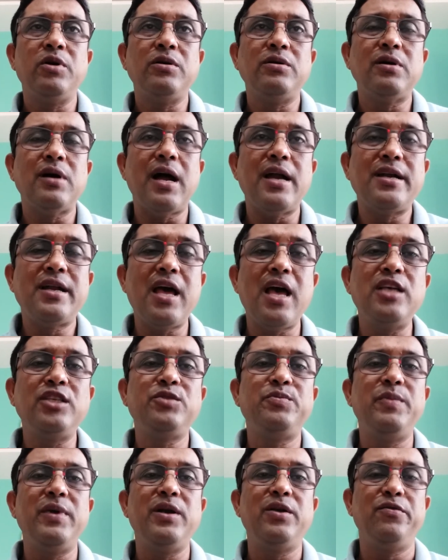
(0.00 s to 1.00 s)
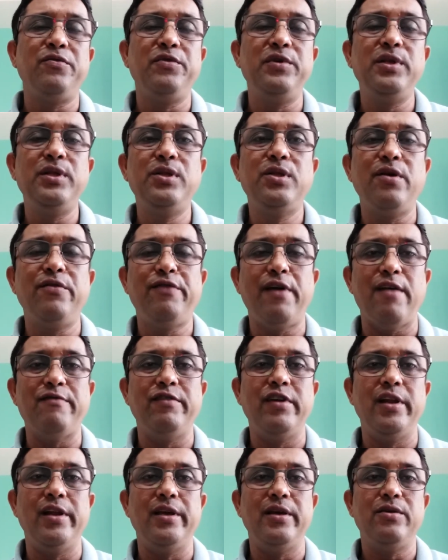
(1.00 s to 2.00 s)
attachment with the
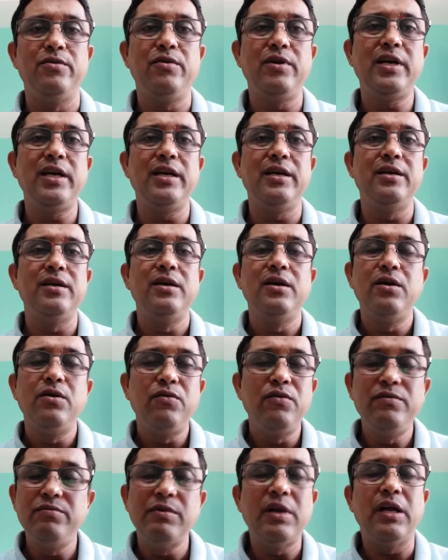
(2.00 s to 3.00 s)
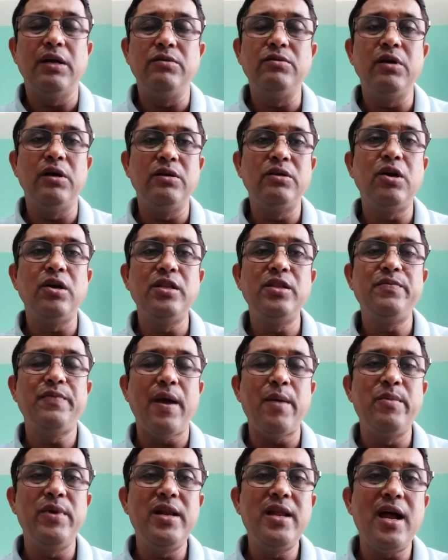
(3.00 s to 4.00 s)
family. Okay, not the
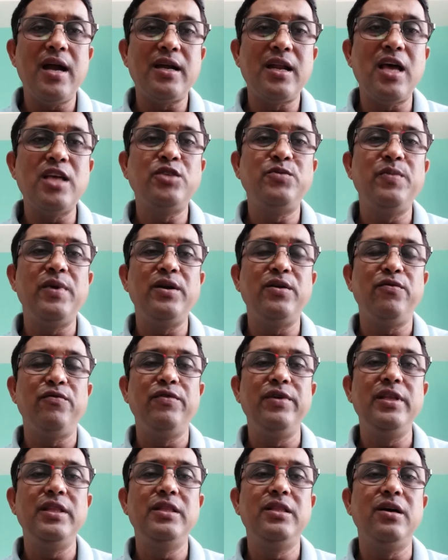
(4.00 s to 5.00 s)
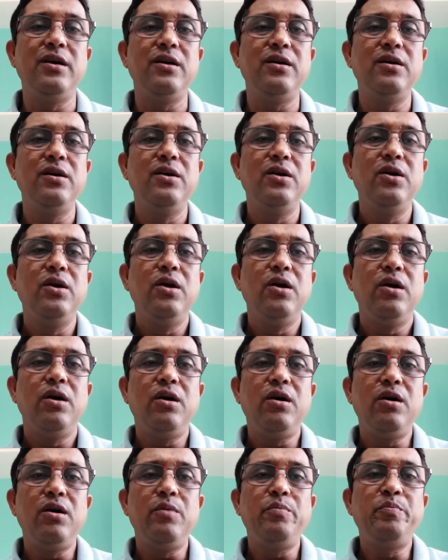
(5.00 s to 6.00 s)
family, attachment with the
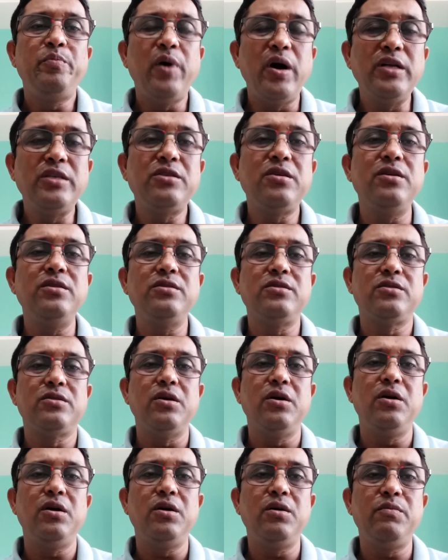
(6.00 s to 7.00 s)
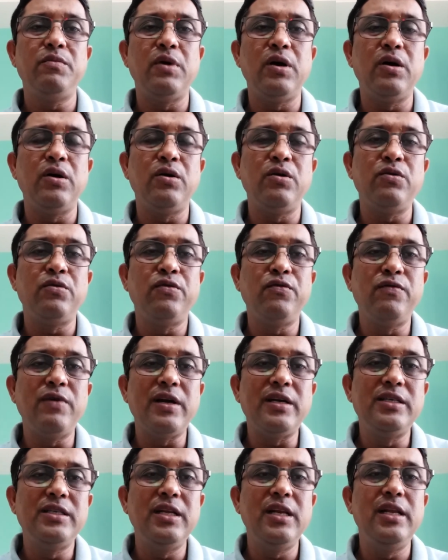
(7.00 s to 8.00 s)
persons who
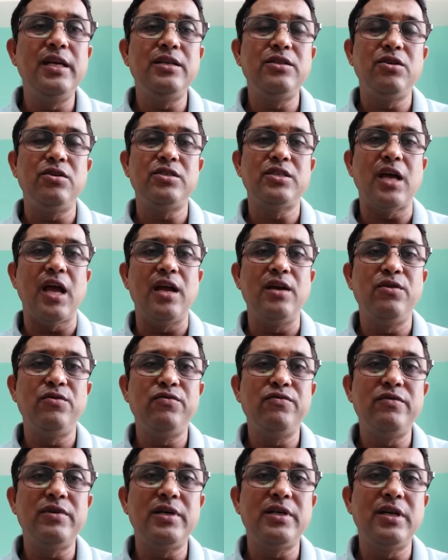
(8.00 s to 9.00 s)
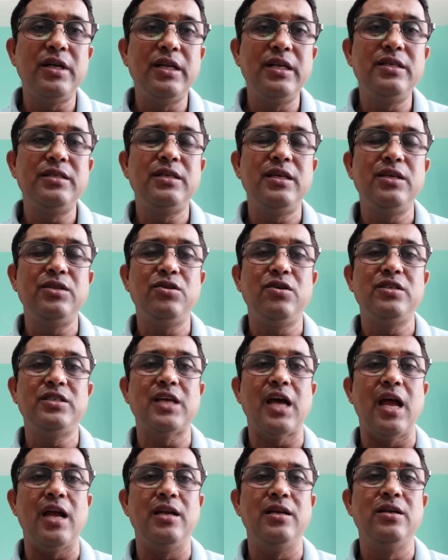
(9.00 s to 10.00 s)
are dealing the child, who are nourishing the
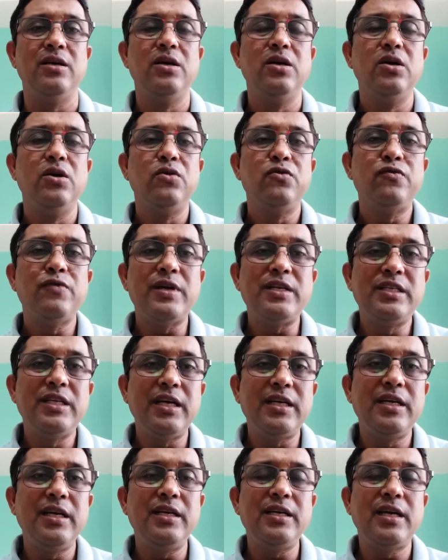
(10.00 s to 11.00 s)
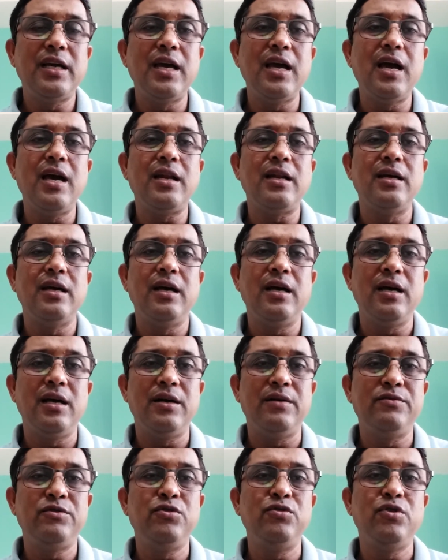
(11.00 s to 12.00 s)
child, who are taking
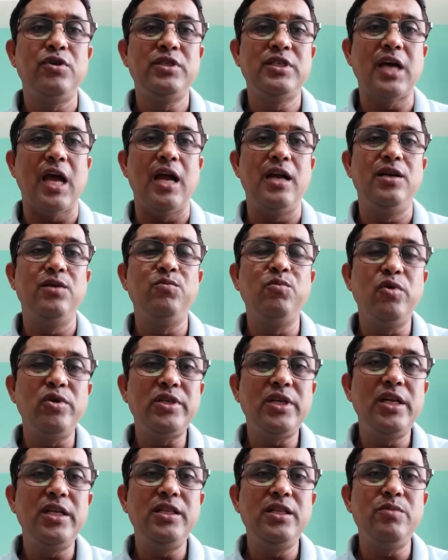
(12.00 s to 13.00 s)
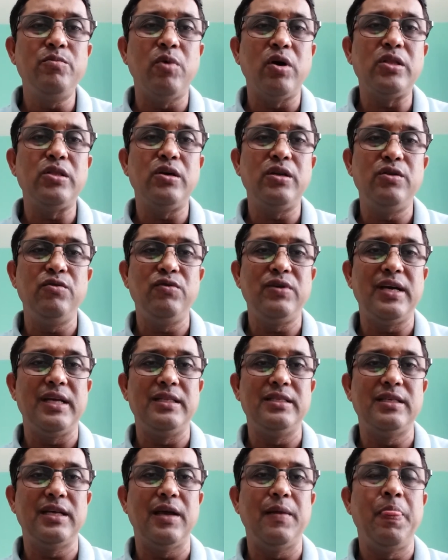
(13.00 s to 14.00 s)
care to the child, mostly the mother, you can
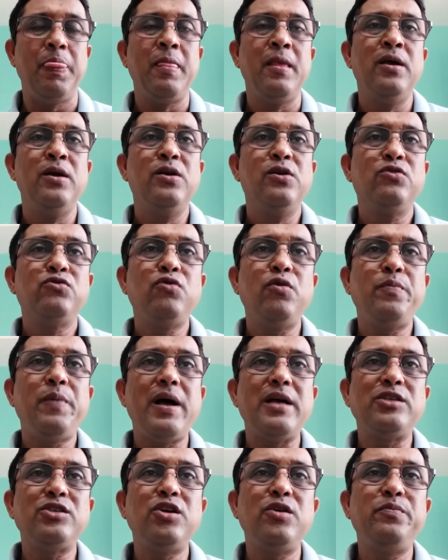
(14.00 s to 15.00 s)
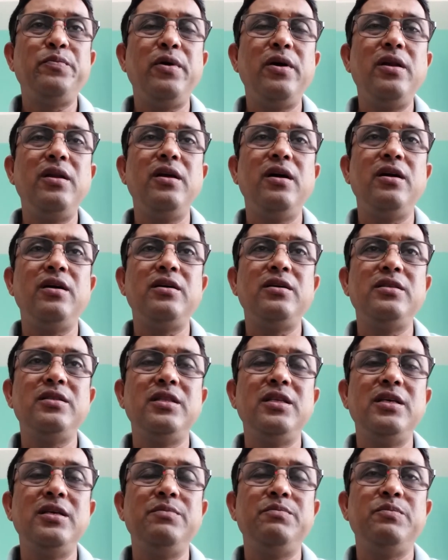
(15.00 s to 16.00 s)
say. So first of all,
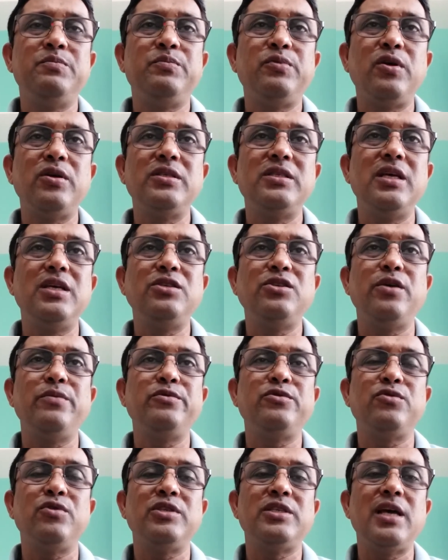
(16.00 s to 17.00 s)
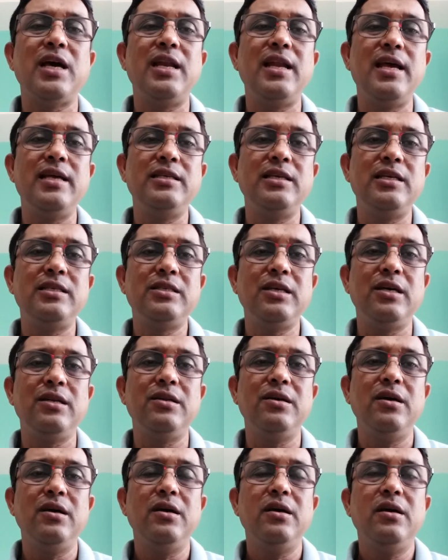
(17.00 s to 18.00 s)
the process of
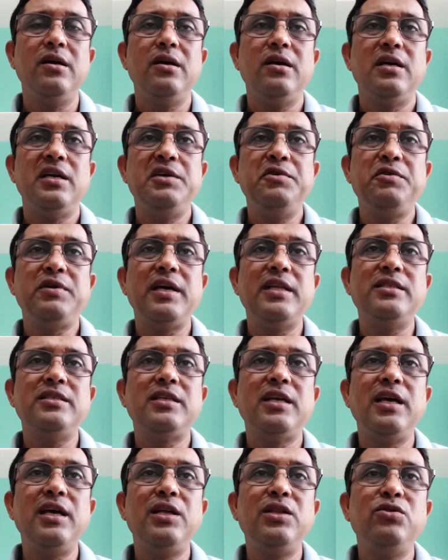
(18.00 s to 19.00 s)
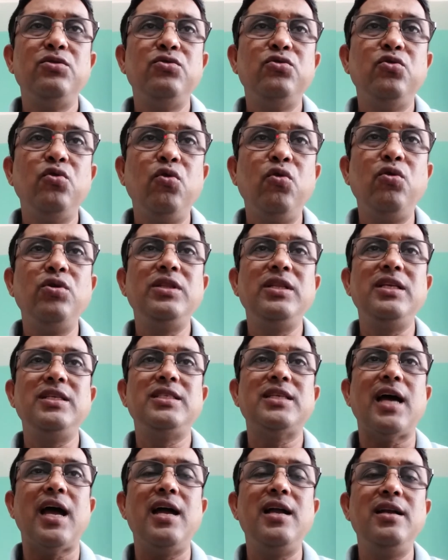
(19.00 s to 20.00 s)
socialization, you can say, though the
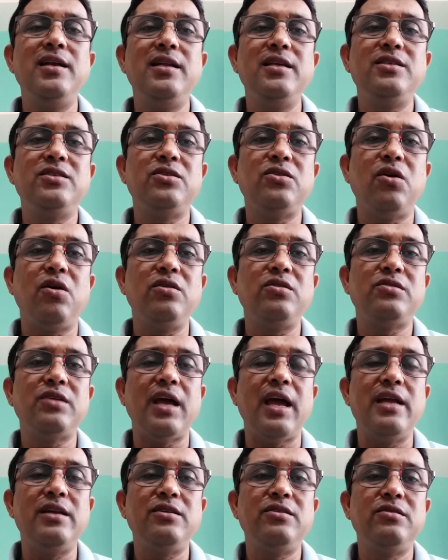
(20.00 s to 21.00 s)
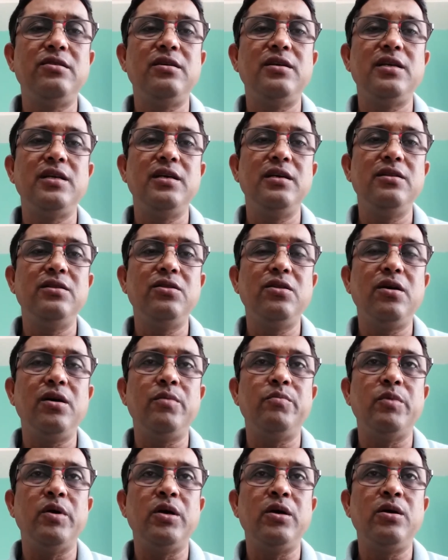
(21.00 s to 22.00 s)
child is not entered in the
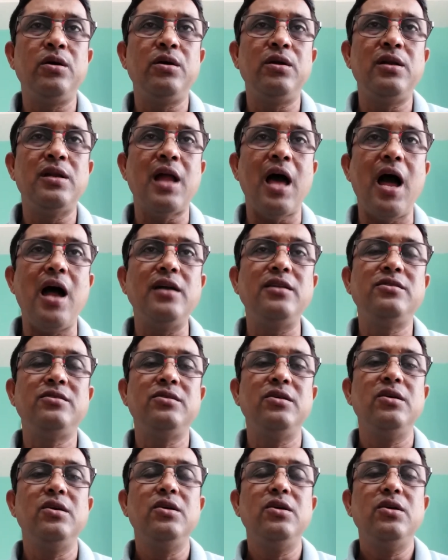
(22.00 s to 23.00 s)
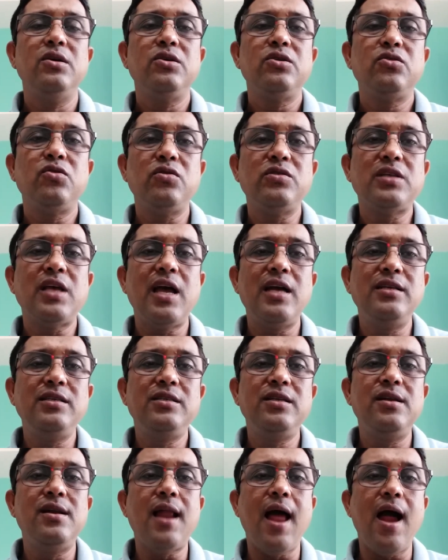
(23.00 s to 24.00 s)
large
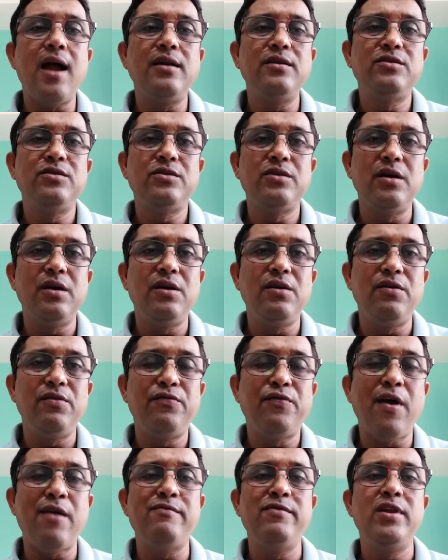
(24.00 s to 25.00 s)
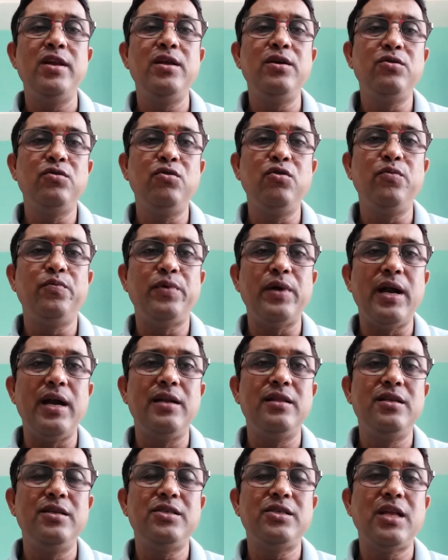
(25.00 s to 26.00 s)
society, large family group
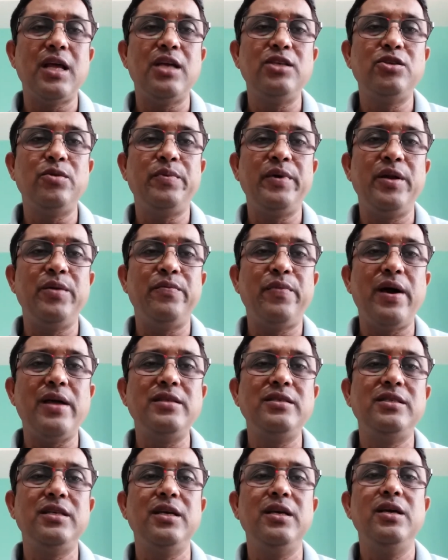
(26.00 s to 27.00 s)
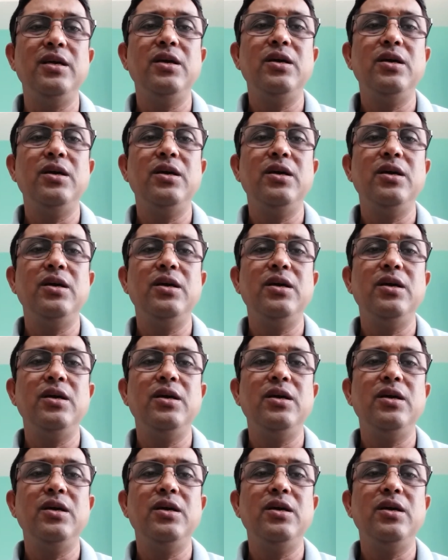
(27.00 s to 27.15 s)
at this stage of infancy,